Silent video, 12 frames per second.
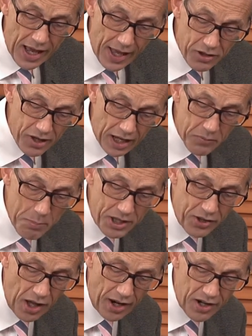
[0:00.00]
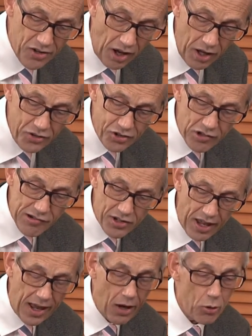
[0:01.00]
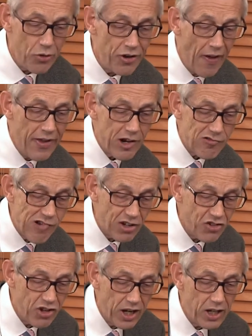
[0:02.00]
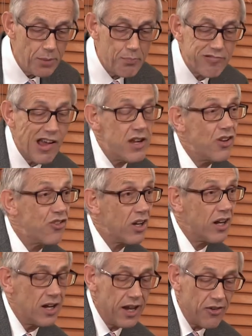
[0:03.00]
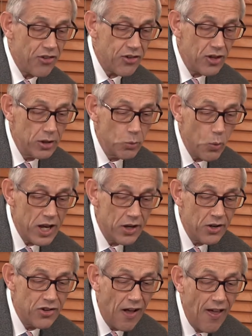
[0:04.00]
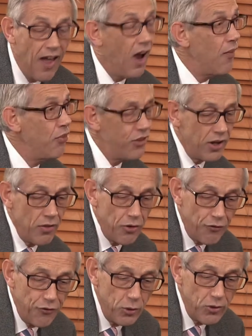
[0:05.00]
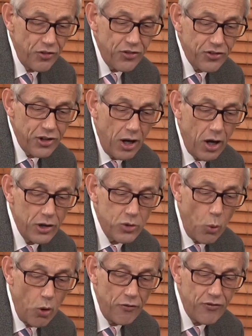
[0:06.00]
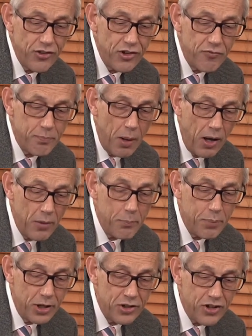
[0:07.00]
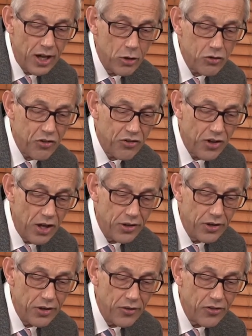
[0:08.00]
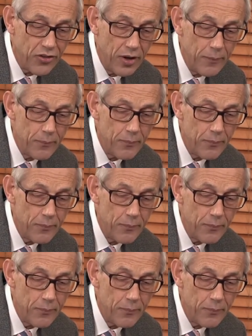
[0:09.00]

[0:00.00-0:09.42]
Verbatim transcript: And at midnight, hunter and hound, rushing in a bright glacial wind, hunting the false star dwarfs of burnt out suns.